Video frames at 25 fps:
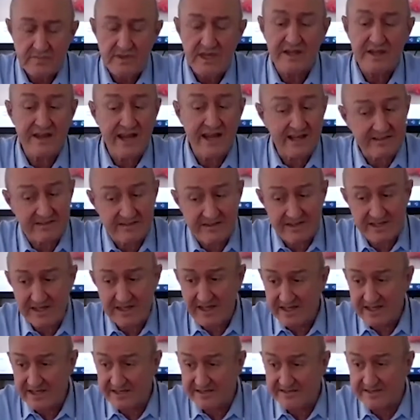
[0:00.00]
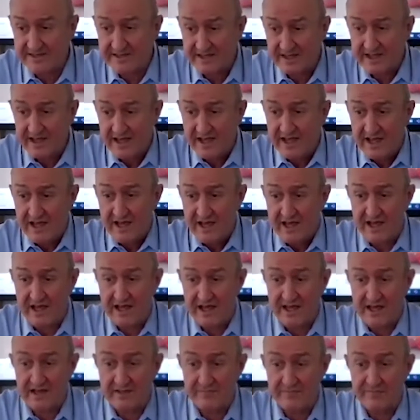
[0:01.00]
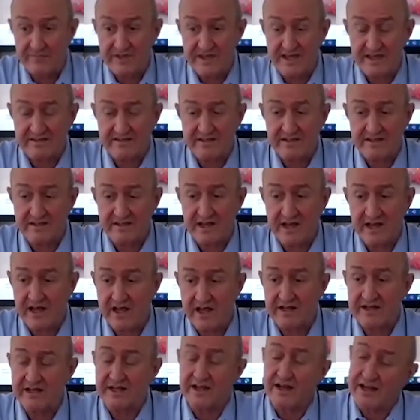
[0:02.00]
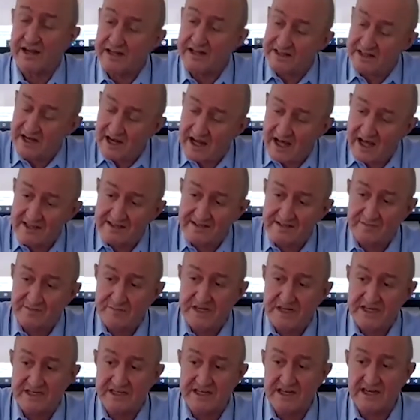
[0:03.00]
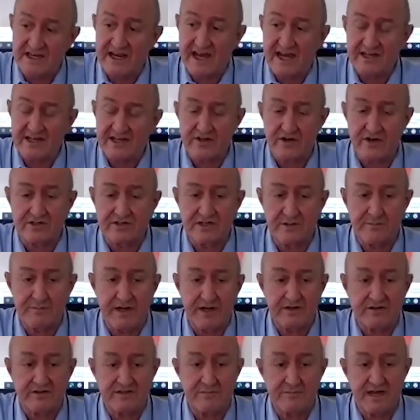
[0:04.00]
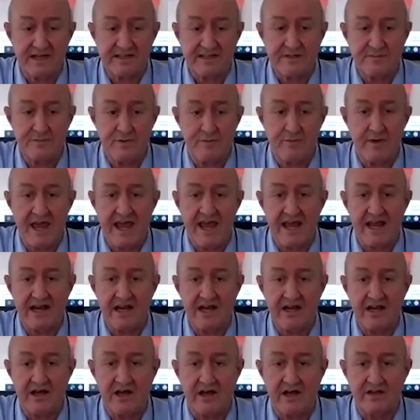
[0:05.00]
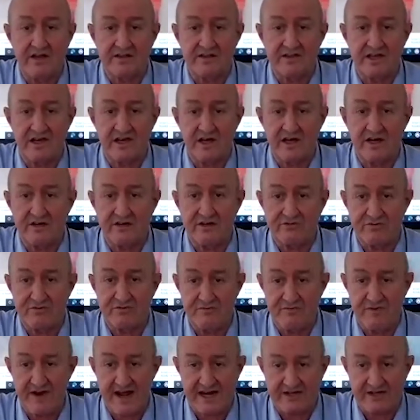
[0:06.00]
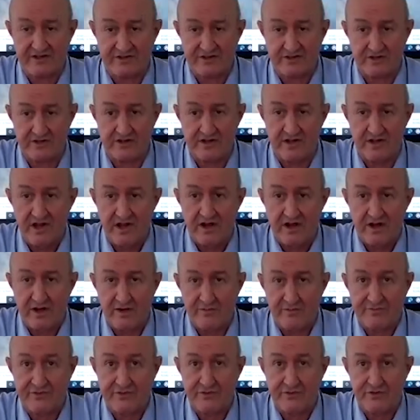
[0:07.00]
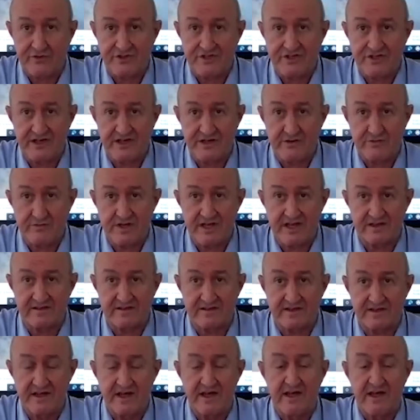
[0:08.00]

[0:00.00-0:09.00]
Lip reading: Next thing is, yesterday, in the last meeting, I talked about the maximum angle on target reflector of 30 degrees.